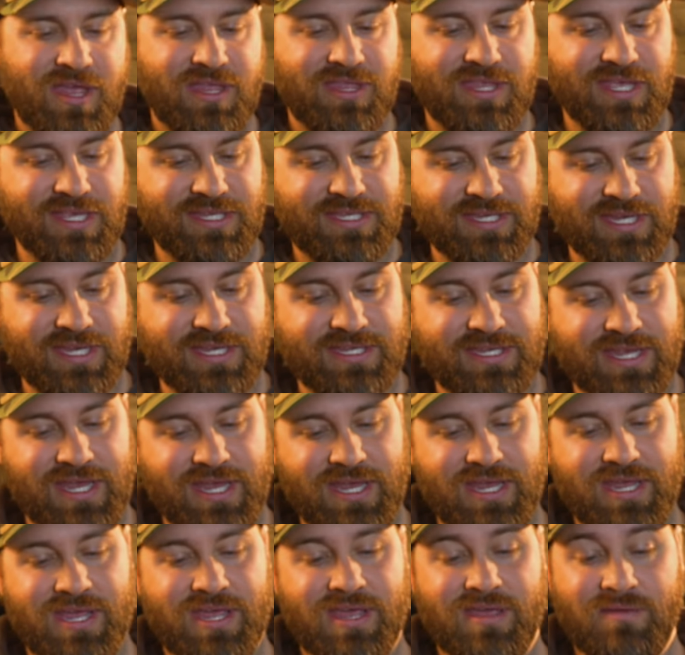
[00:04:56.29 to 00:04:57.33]
This is
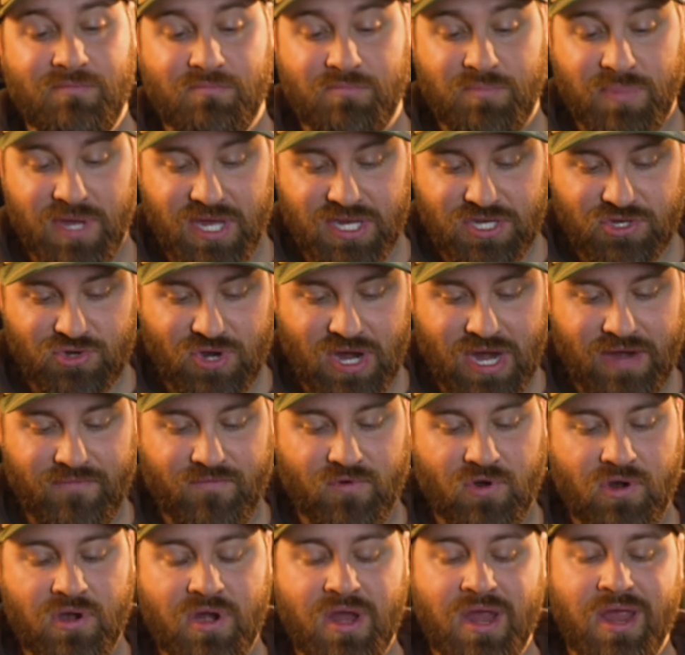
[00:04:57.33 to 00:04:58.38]
a bit
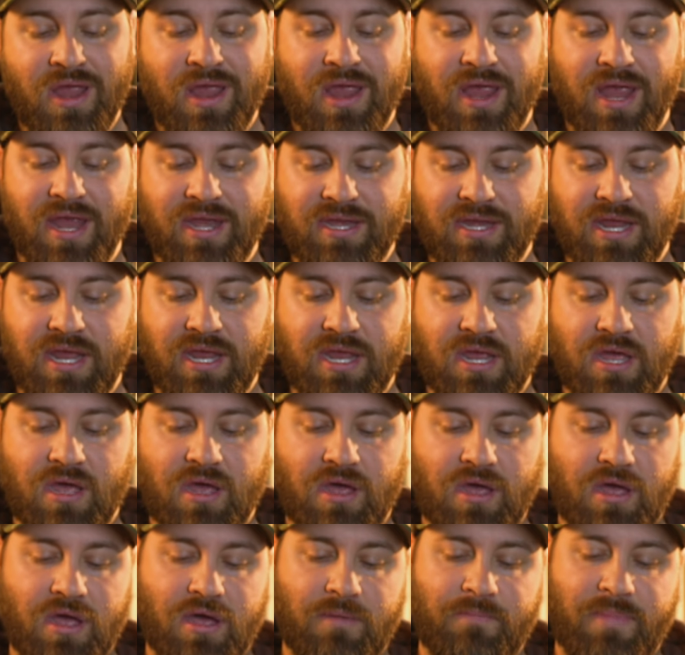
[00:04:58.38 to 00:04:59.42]
driver and
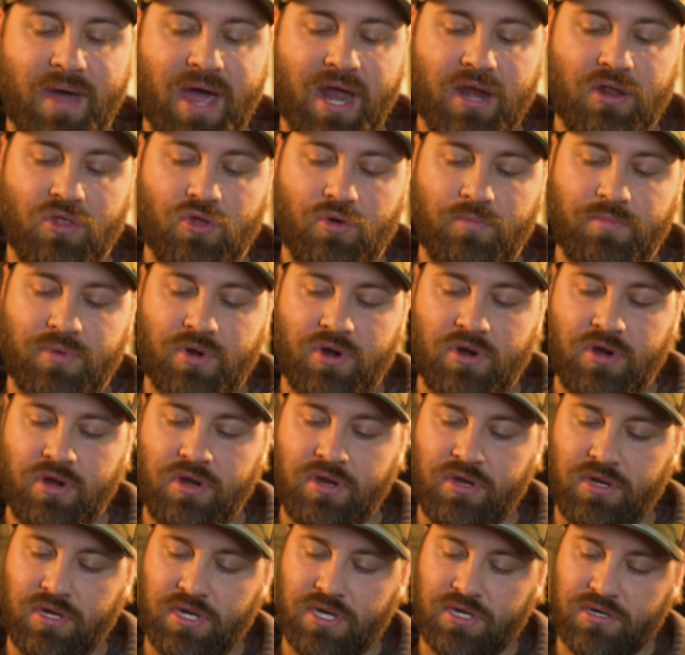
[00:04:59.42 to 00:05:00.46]
a bottle opener.
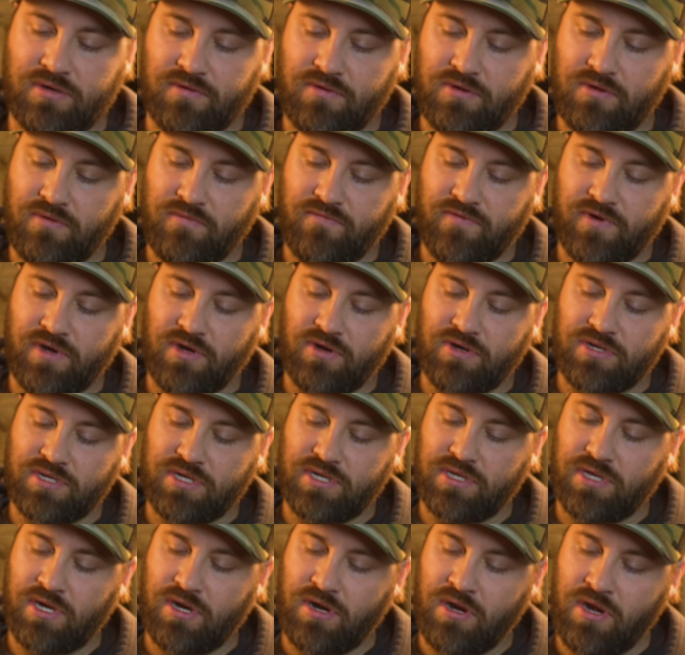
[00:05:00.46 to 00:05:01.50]
You get your 2 fingers
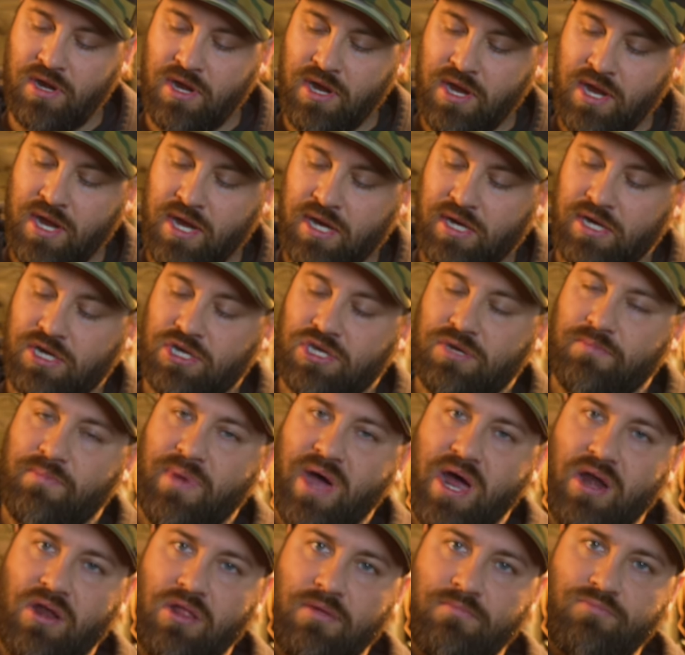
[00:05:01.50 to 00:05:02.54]
in there, get your
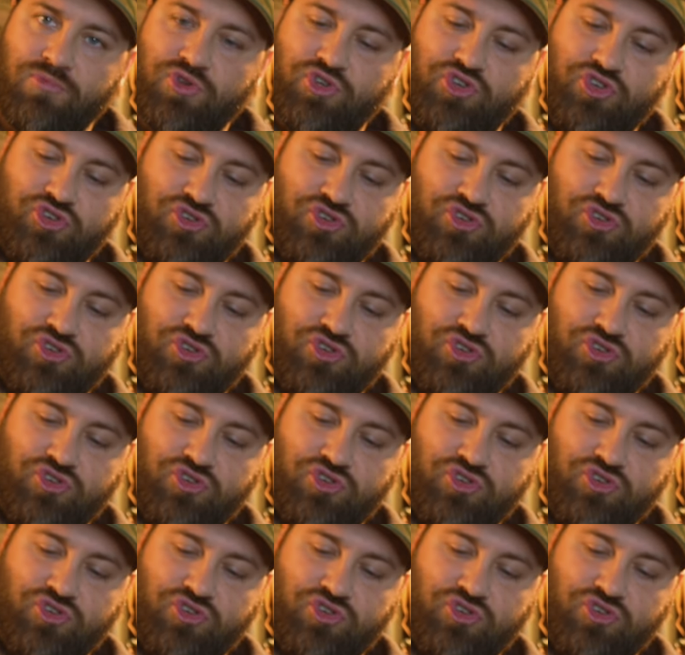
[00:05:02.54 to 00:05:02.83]
bottle.